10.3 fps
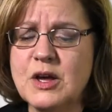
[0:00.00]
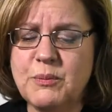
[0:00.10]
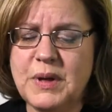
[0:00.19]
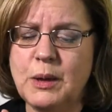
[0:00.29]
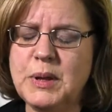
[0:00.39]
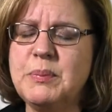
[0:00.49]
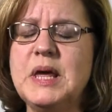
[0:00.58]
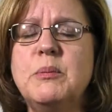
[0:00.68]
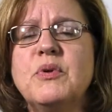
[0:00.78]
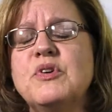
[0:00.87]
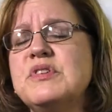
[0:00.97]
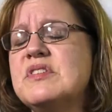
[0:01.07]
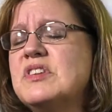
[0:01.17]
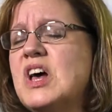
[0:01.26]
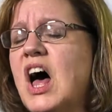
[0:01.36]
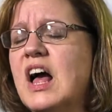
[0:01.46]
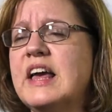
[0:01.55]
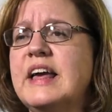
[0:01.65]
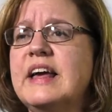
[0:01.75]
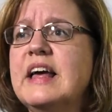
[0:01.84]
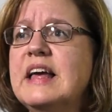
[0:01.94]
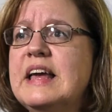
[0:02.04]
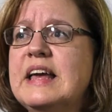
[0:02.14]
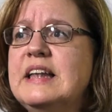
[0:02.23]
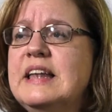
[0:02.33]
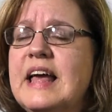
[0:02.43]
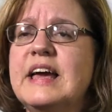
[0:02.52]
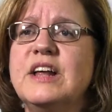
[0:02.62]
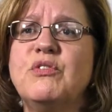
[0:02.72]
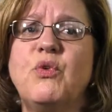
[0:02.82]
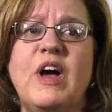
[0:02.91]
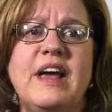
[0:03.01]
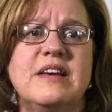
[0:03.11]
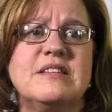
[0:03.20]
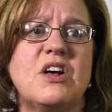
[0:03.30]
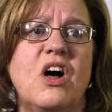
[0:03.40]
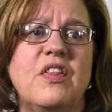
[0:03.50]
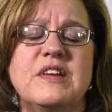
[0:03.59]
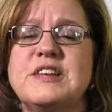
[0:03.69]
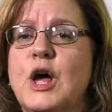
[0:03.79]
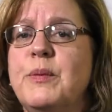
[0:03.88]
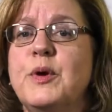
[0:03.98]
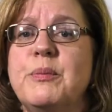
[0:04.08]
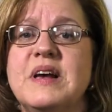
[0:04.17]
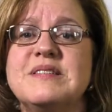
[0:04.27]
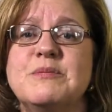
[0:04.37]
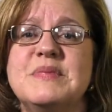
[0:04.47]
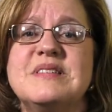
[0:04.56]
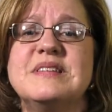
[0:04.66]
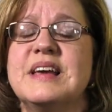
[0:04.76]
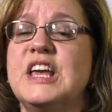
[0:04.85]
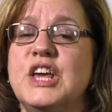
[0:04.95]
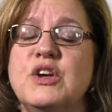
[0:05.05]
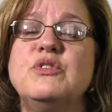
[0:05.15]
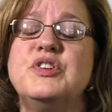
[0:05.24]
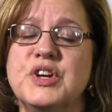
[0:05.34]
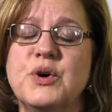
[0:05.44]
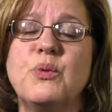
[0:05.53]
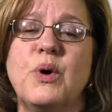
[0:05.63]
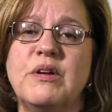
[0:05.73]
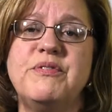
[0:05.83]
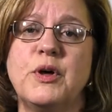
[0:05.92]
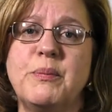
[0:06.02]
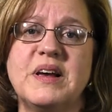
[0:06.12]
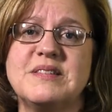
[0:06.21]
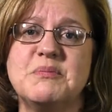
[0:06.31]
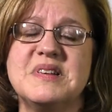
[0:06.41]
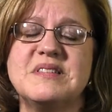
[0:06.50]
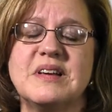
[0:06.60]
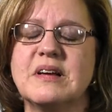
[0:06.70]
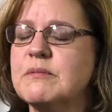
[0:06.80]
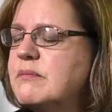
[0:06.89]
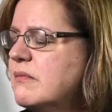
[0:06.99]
Maybe people are just talking in negative ways all the time and they're pessimistic, and you too want to feel pessimistic.